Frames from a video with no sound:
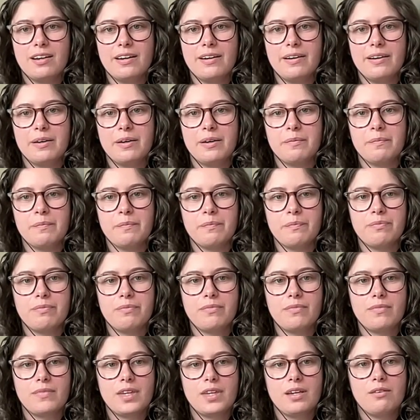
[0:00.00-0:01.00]

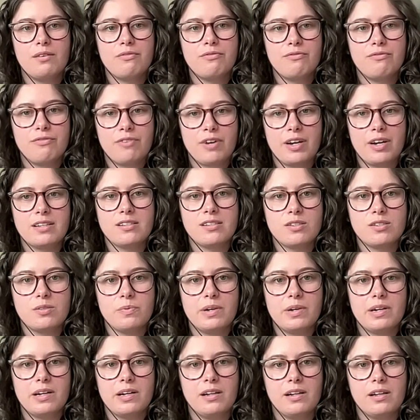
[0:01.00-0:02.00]
France as
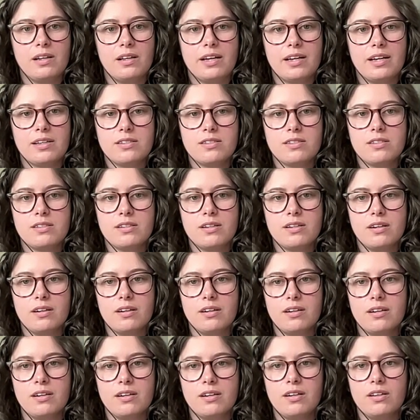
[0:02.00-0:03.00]
well has
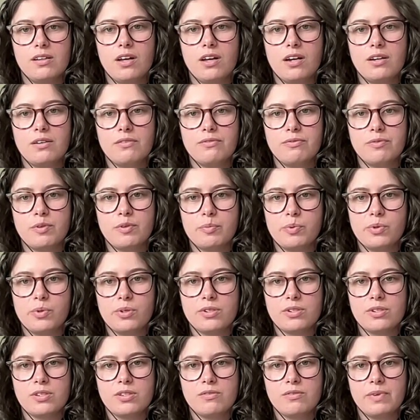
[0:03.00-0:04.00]
a lot of
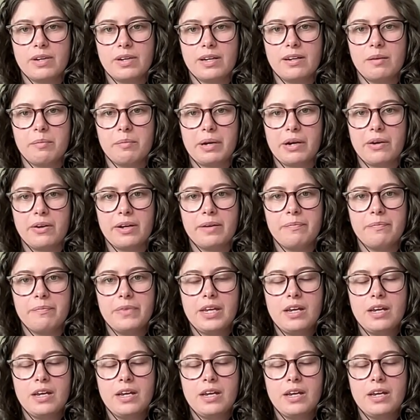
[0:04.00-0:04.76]
reports written about it.